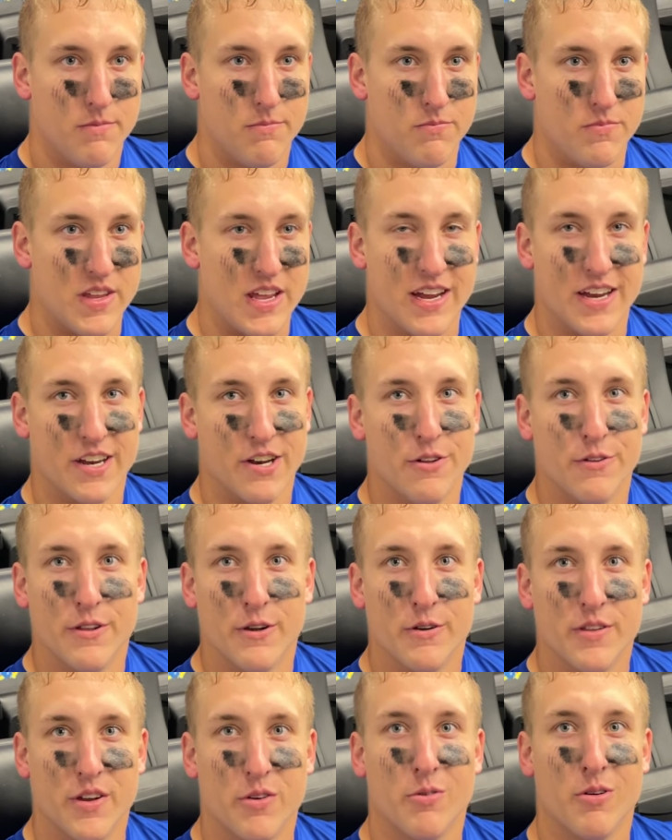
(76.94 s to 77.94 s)
Yeah, you
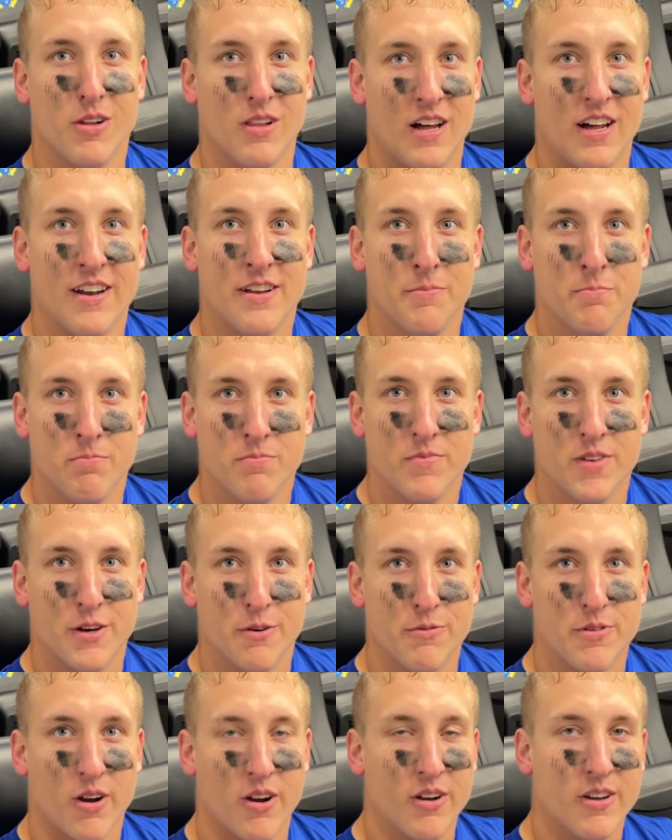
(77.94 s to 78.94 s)
know, there were a lot of, you
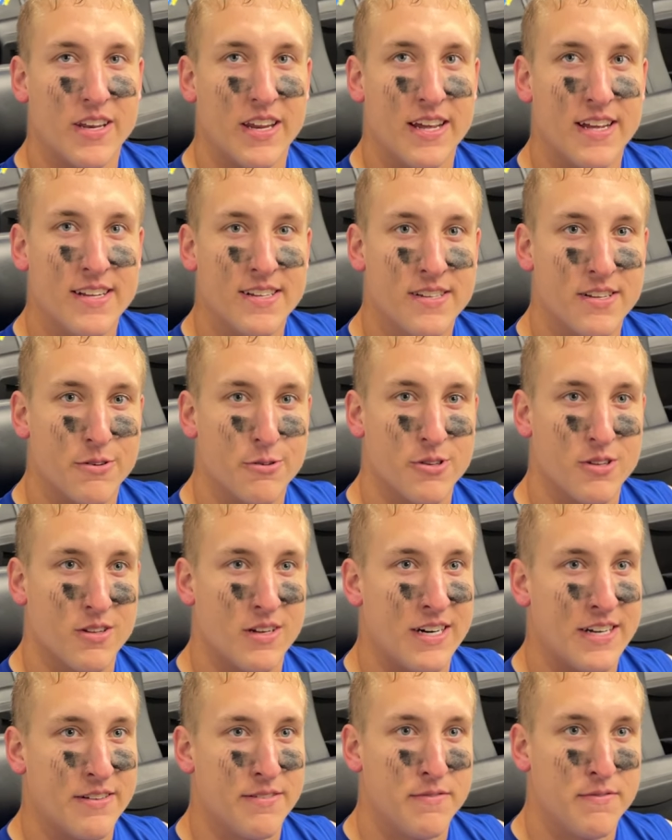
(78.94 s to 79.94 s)
know, dark days. There was a
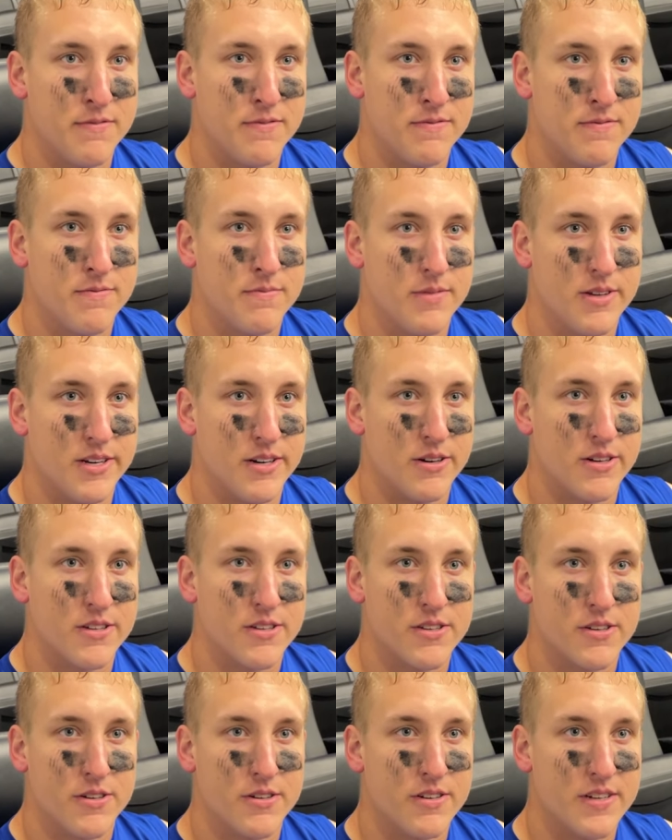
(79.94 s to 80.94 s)
lot of, you know,
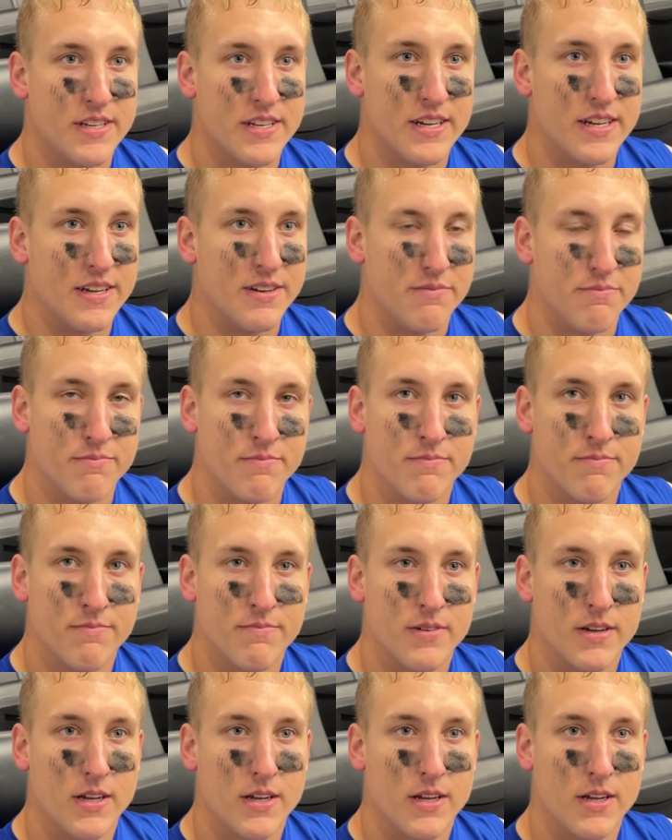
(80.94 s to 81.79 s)
uncertainty, and